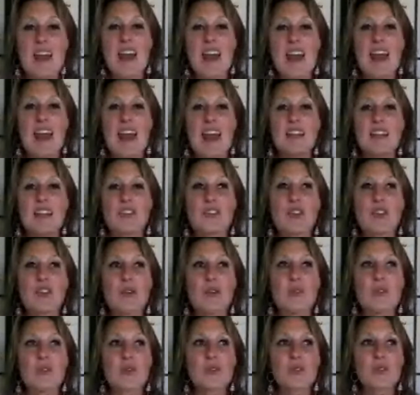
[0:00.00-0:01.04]
And
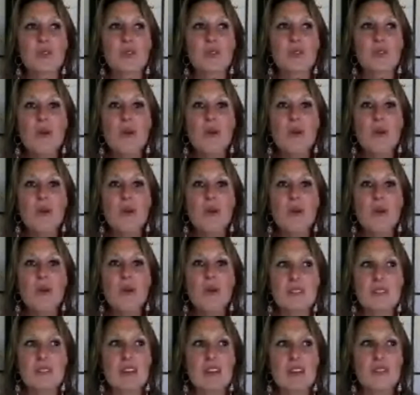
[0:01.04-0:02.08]
so there's a quote out there
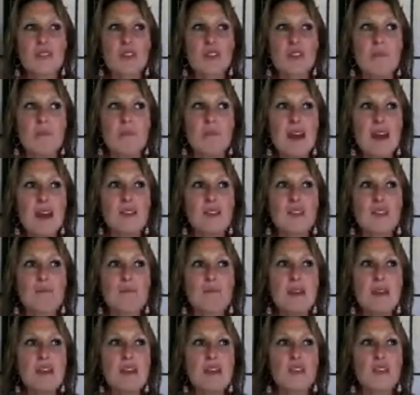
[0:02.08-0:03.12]
that says, you know, man's
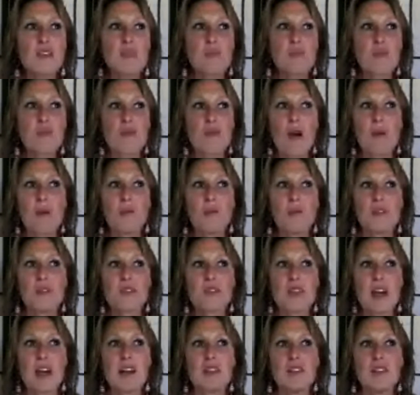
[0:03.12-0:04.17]
biggest problem
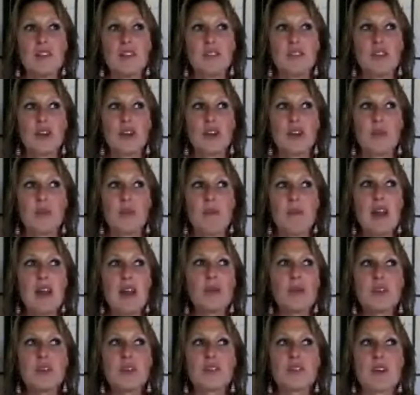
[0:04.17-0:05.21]
is that, you know, man
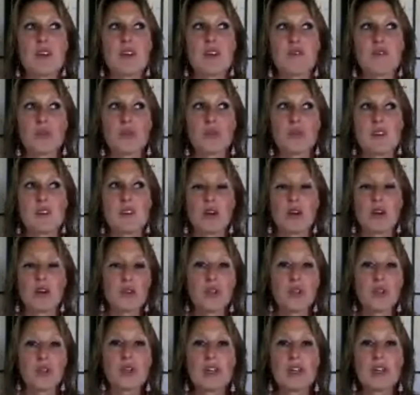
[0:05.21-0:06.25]
only suffers when he
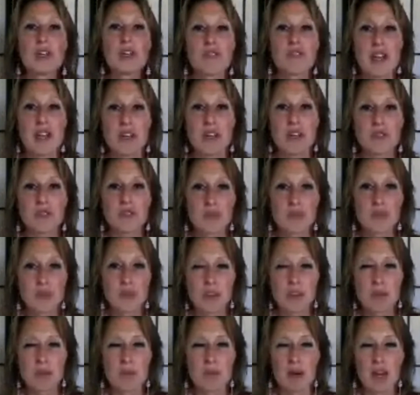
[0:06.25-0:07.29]
goes looking for answers in
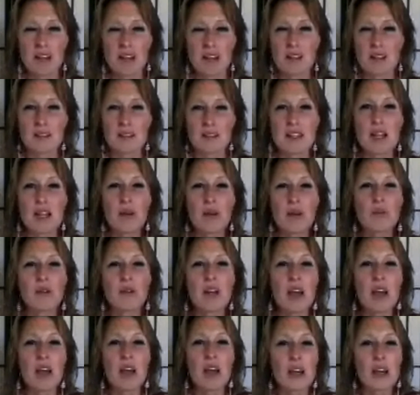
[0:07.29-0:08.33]
the mind. They don't
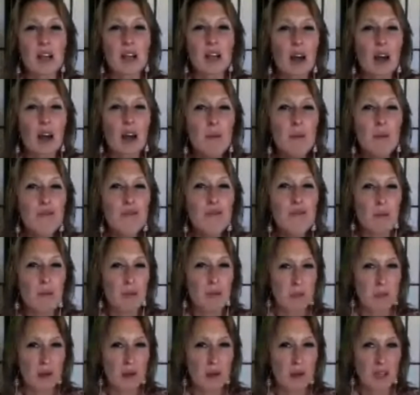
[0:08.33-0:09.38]
come from
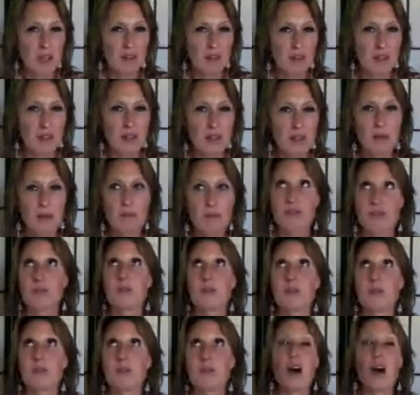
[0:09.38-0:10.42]
the mind. They come
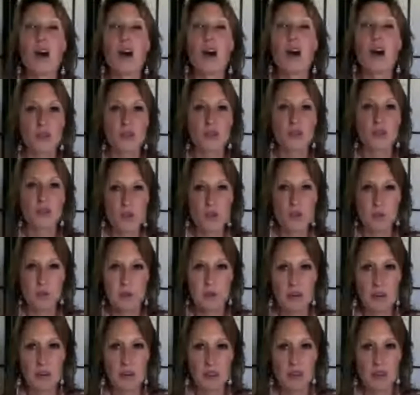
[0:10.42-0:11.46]
from God or source or
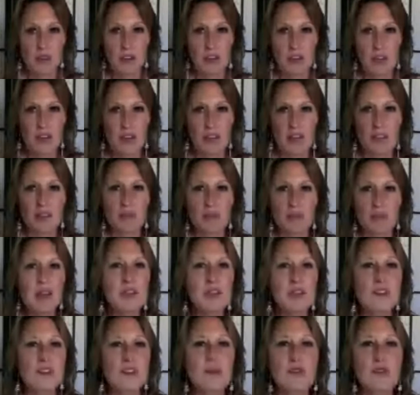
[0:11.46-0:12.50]
spirit. And the
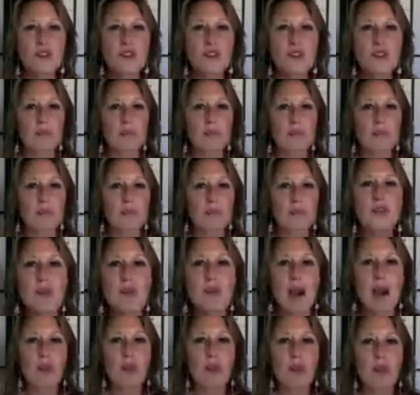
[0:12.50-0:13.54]
mind is always trying to pull
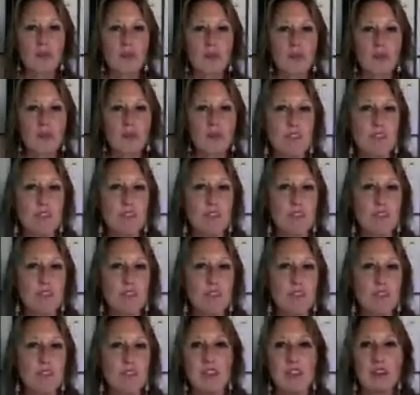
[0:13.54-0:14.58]
you out using fear,
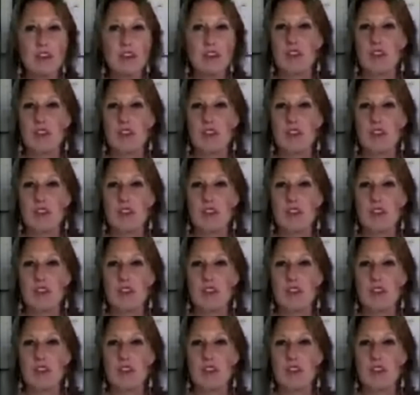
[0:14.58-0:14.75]
right?